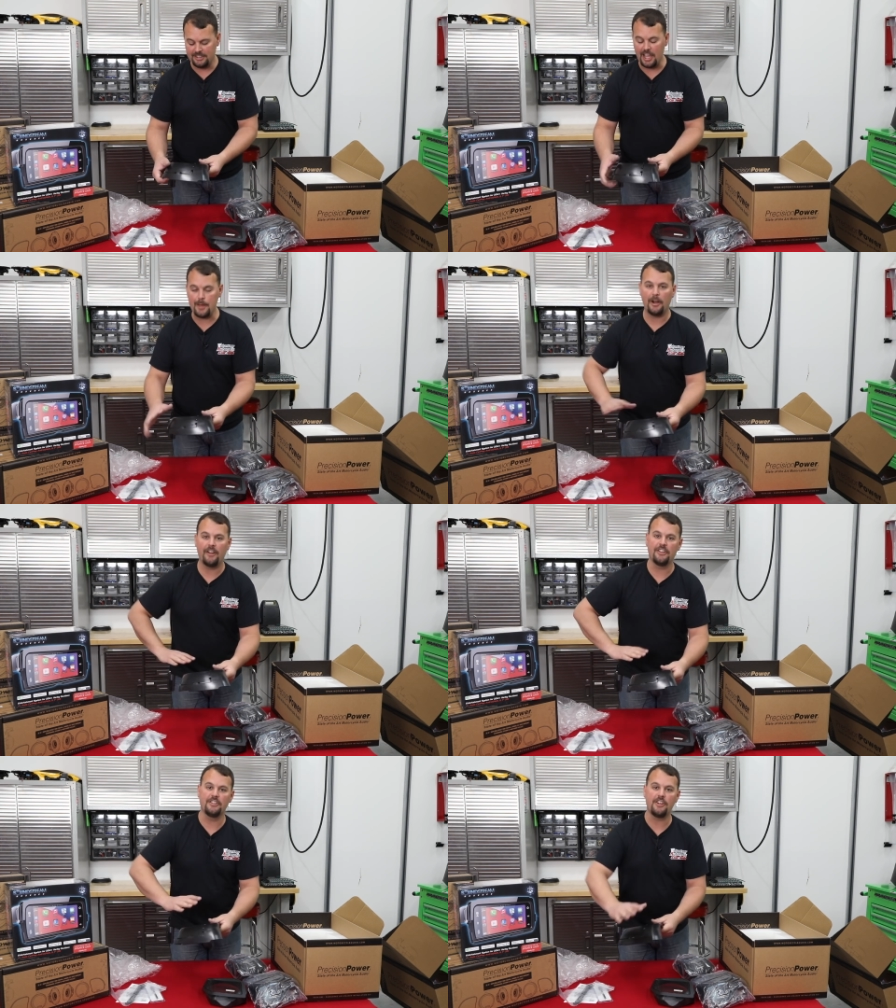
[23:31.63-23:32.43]
Tape
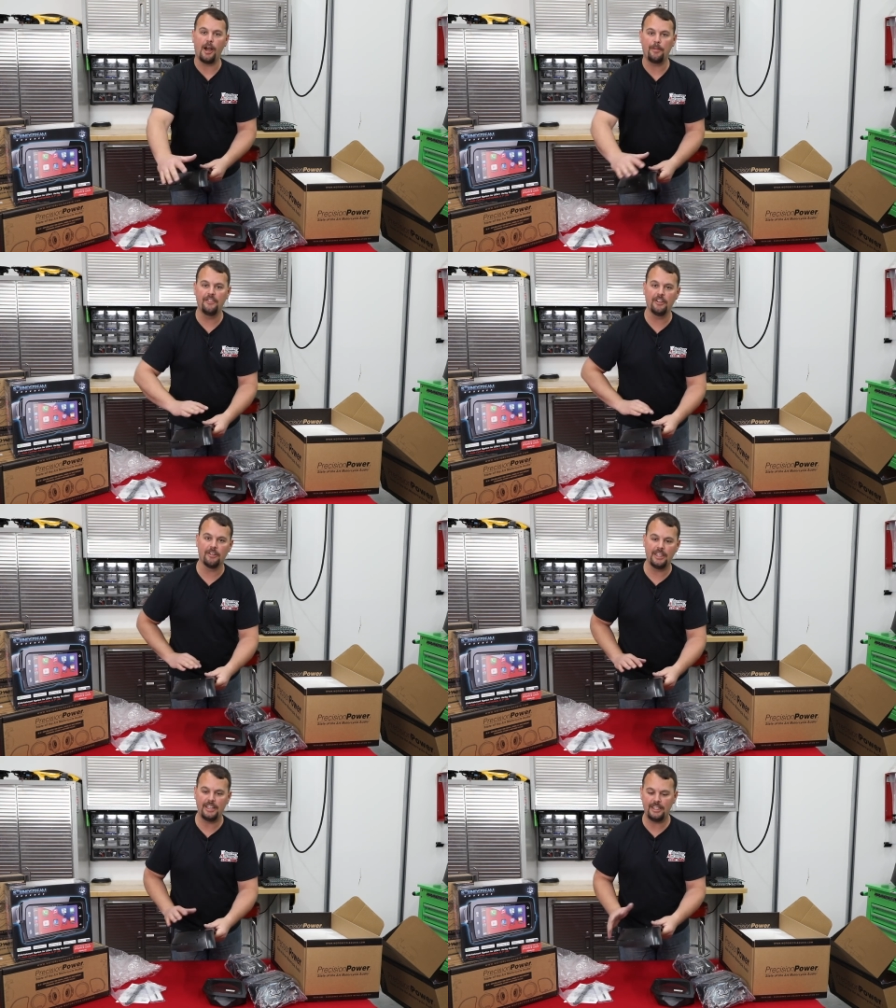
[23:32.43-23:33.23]
off the top of your
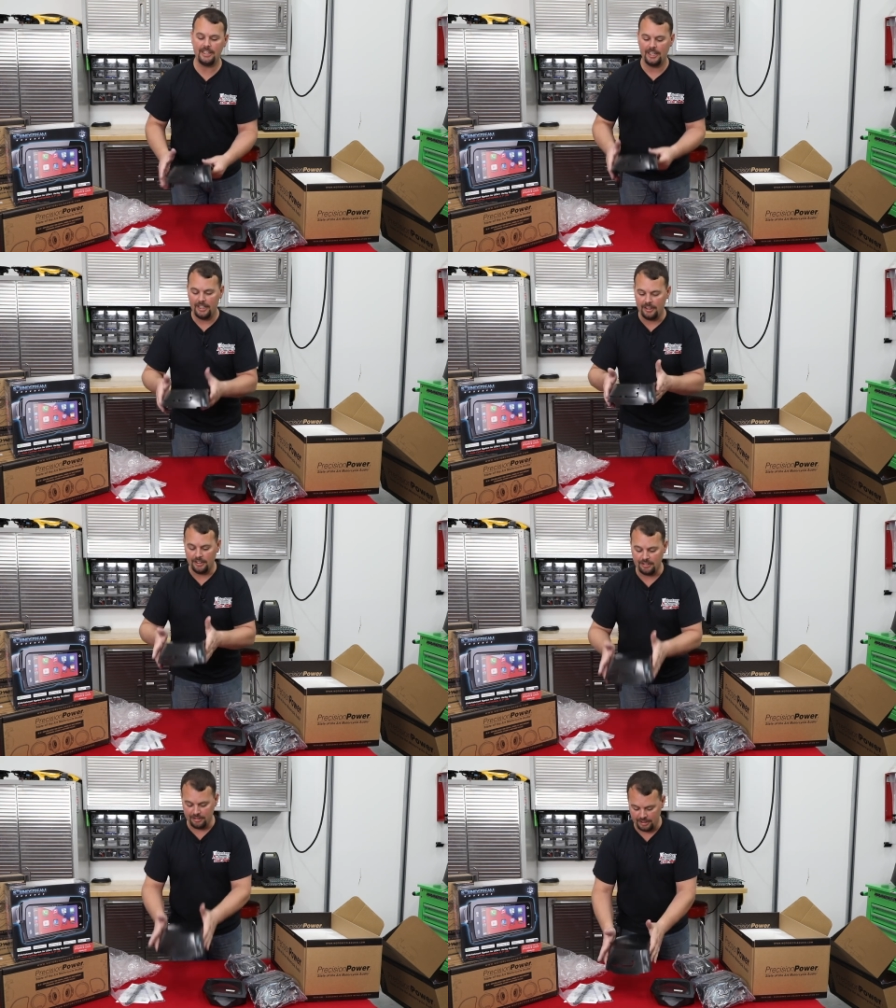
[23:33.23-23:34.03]
lid.
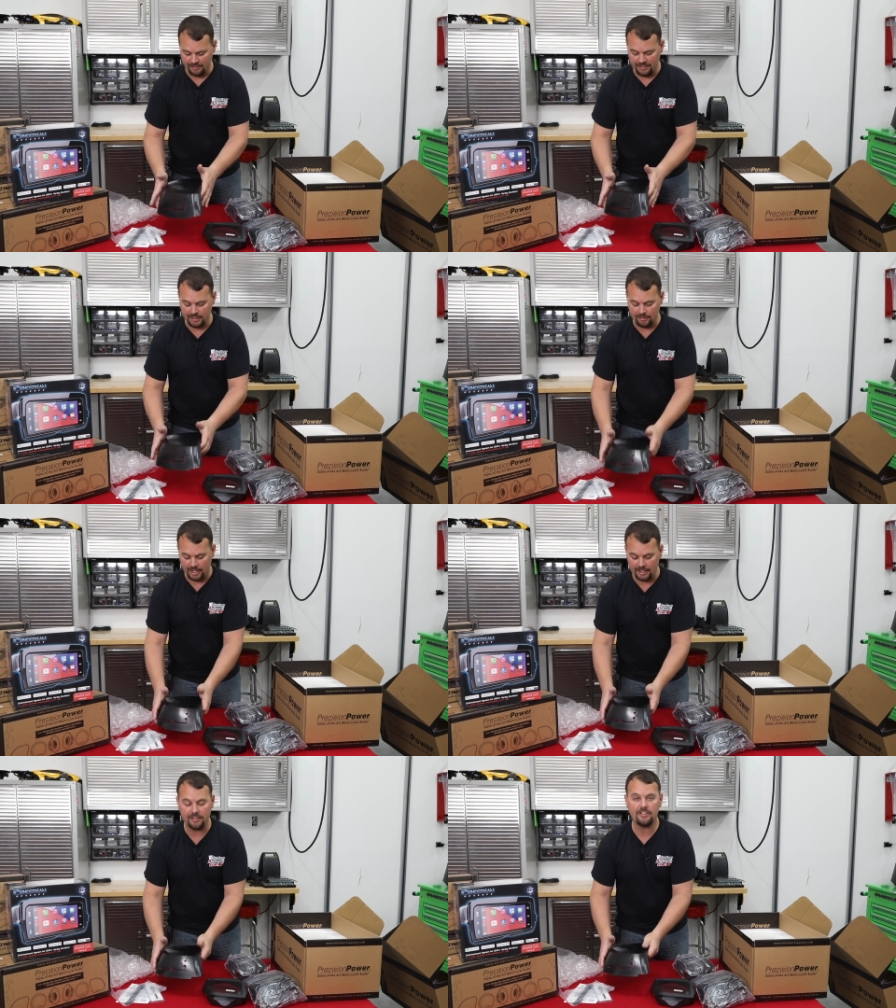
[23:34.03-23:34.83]
This is going to fit
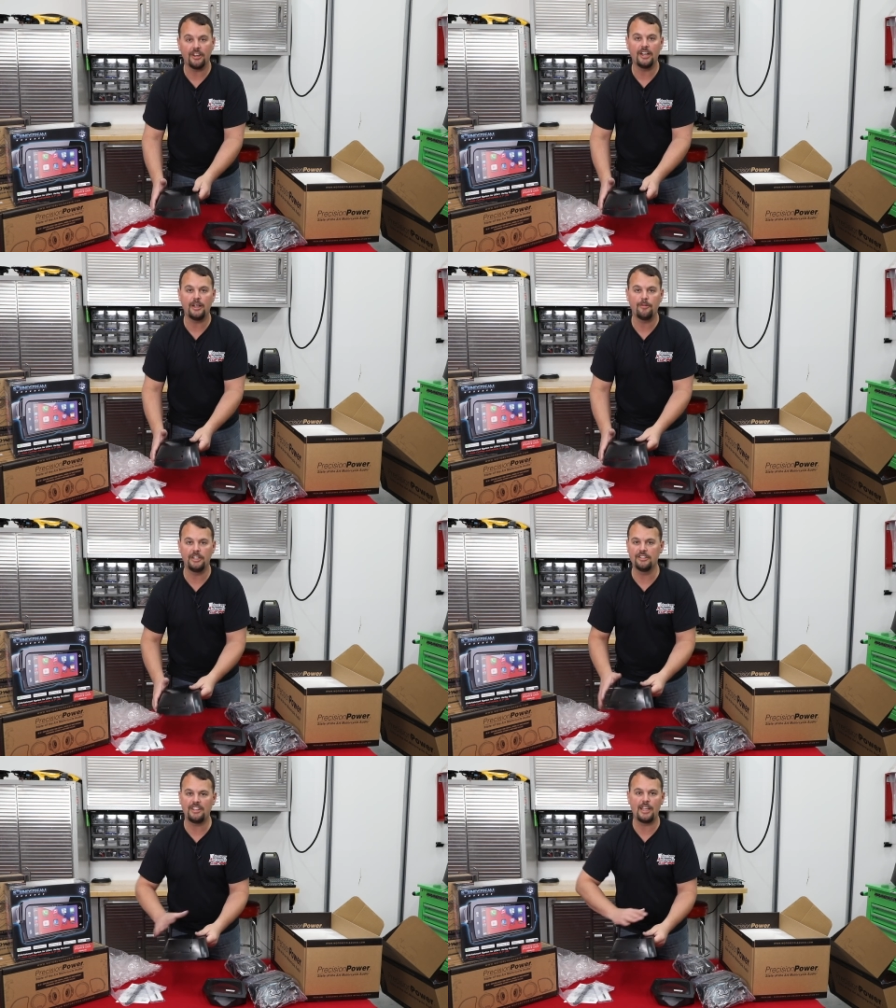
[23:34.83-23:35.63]
right on top.
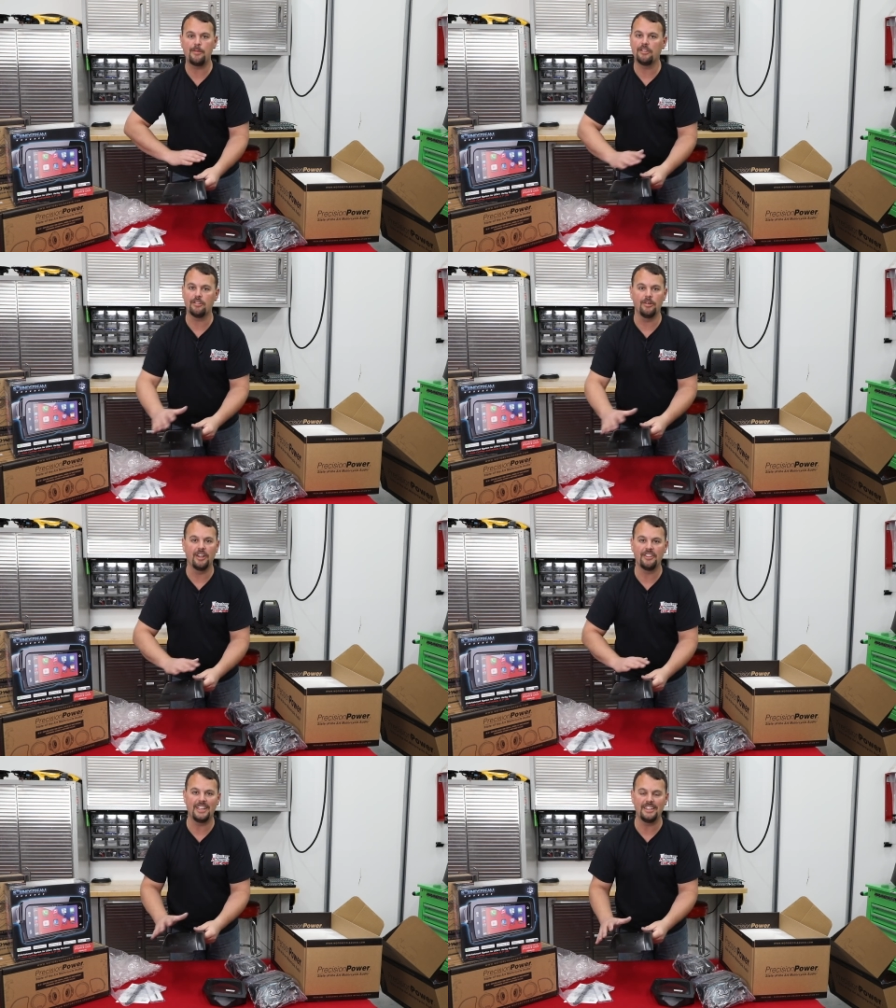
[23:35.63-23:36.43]
We just tape it so
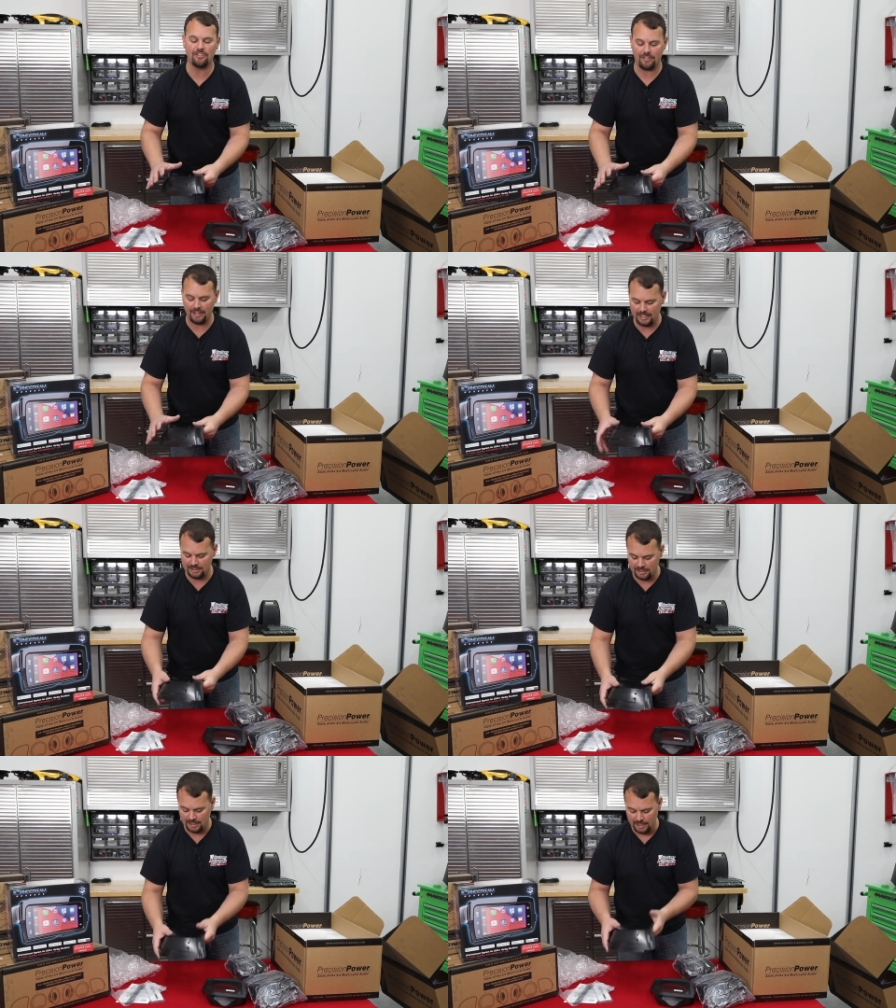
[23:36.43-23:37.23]
nothing gets
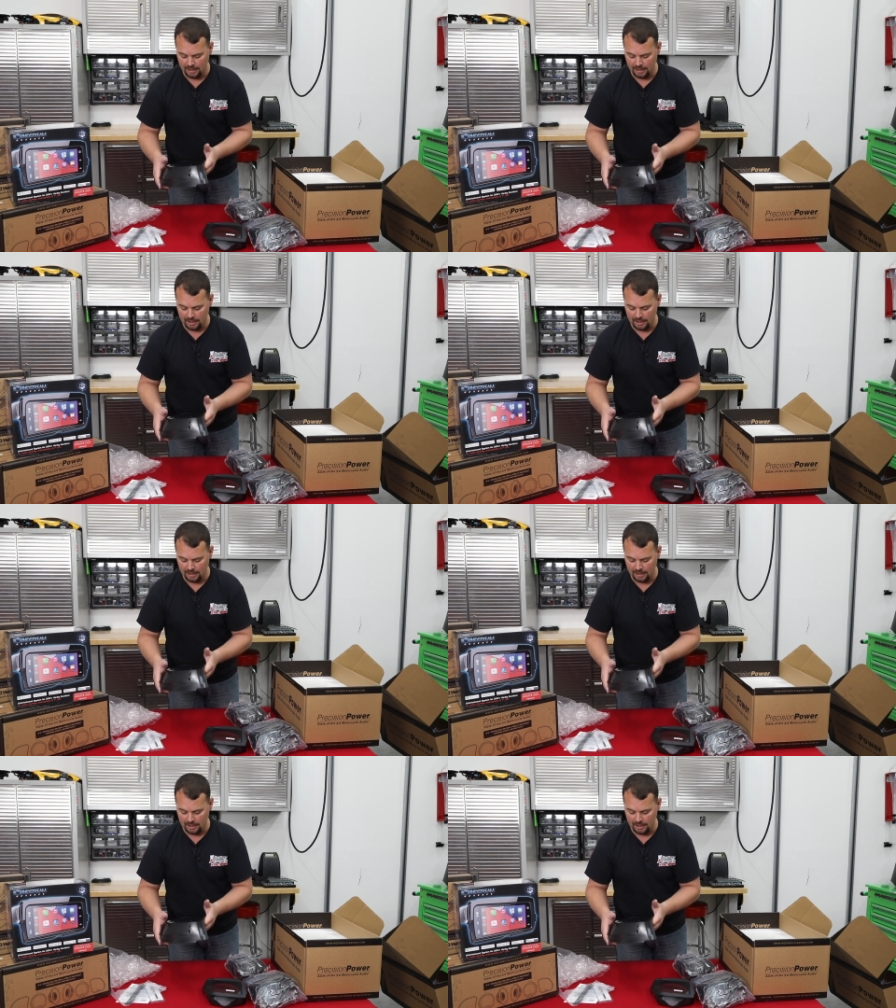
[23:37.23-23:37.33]
scratched.